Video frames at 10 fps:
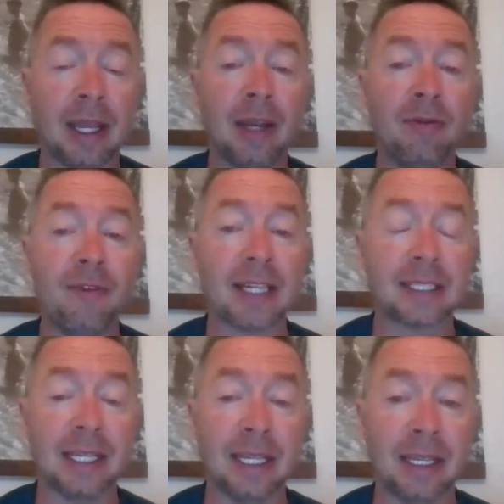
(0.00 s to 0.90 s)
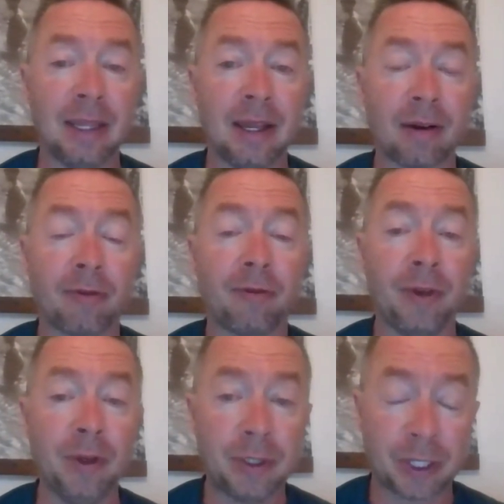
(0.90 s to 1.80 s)
investing in their
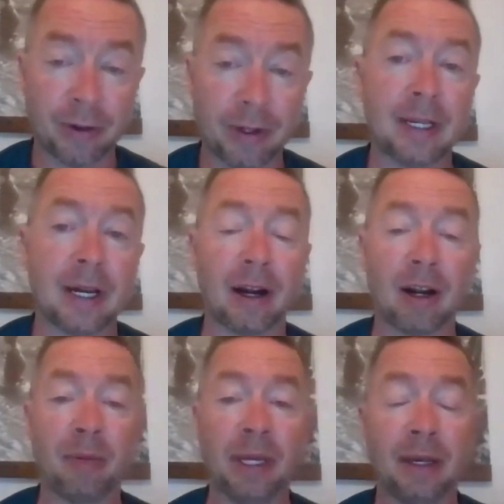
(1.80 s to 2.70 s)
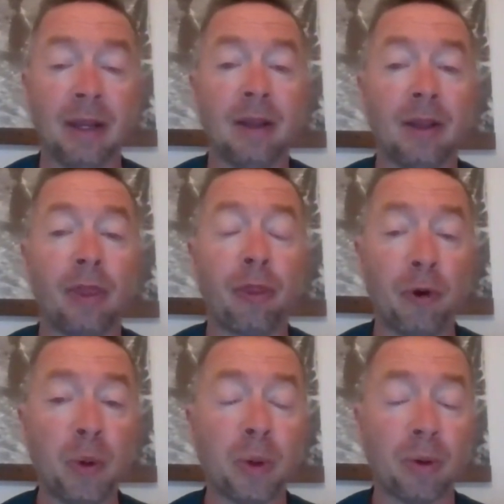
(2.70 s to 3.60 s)
future retirement
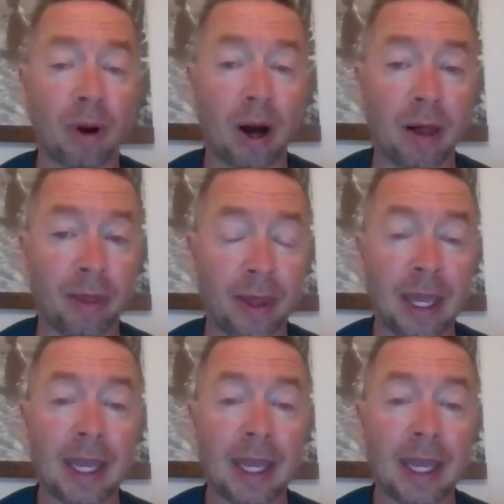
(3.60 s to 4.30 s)
through a Roth.